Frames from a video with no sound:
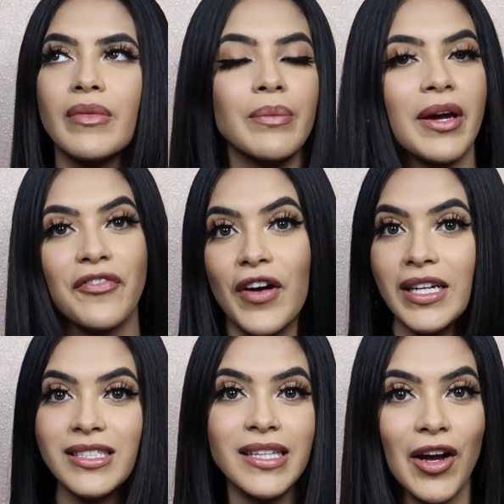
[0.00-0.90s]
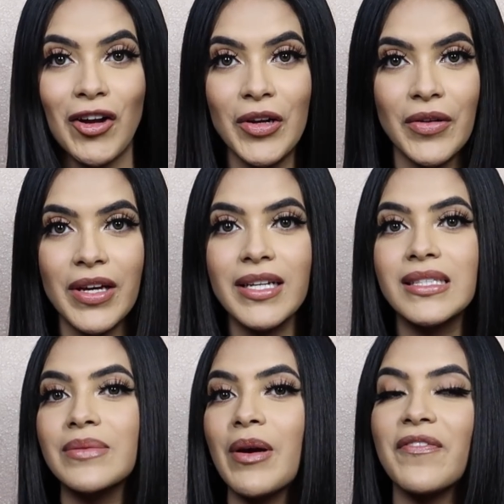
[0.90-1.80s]
My friends, they all know
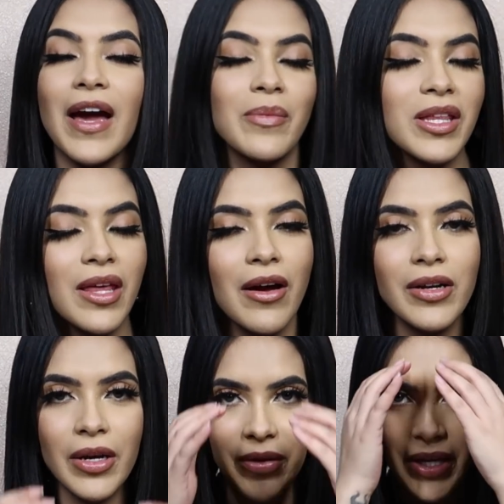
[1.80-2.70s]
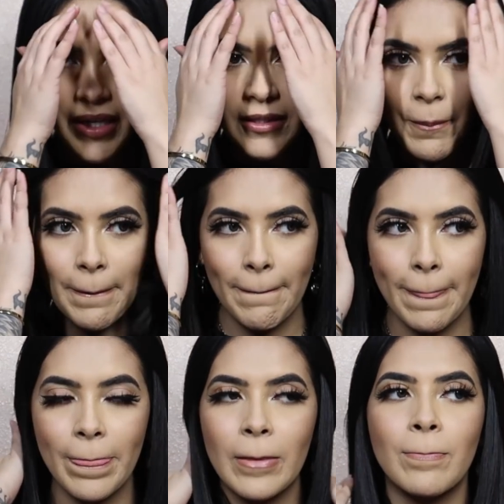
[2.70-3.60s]
this. My family, they all know this.
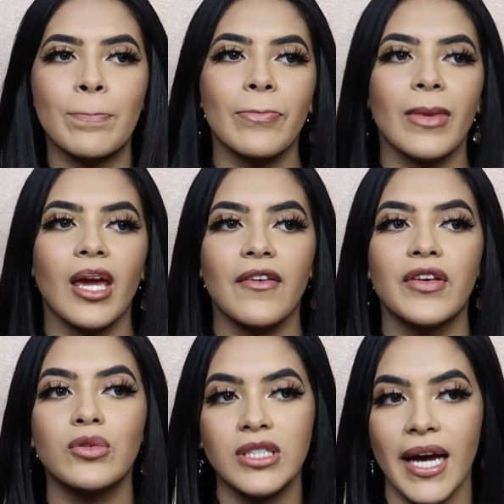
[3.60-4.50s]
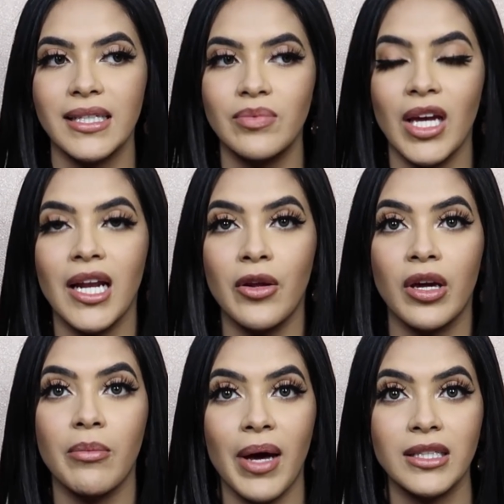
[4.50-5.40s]
If you text me and I
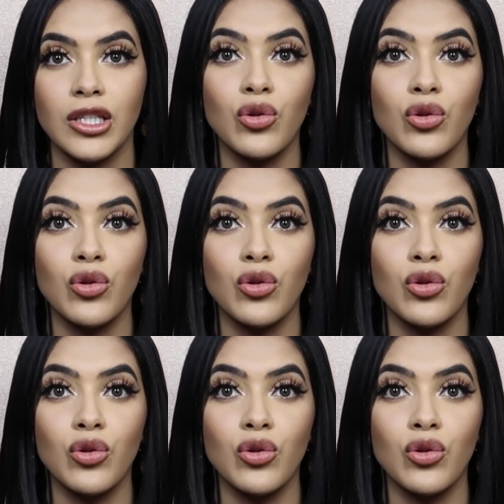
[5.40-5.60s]
don't get back to